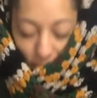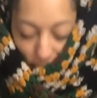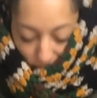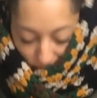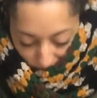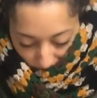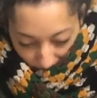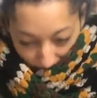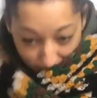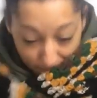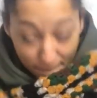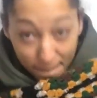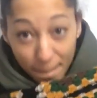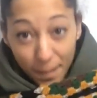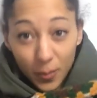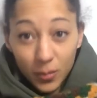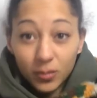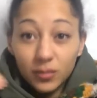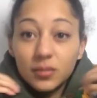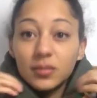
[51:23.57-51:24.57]
started
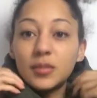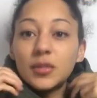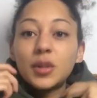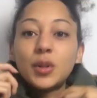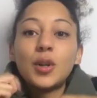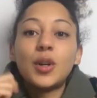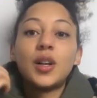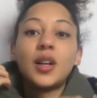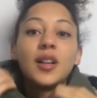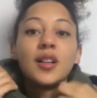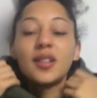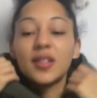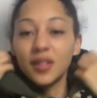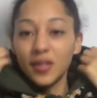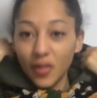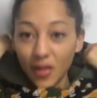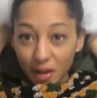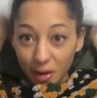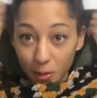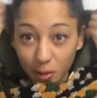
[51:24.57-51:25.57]
making Adventure,
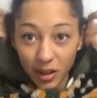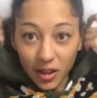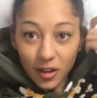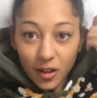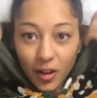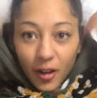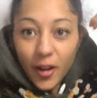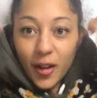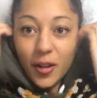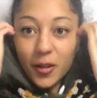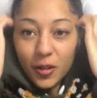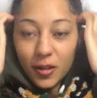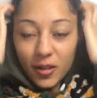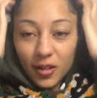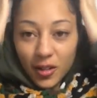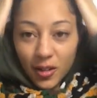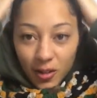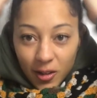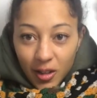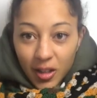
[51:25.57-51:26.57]
which is
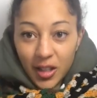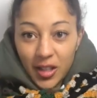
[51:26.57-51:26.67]
amazing.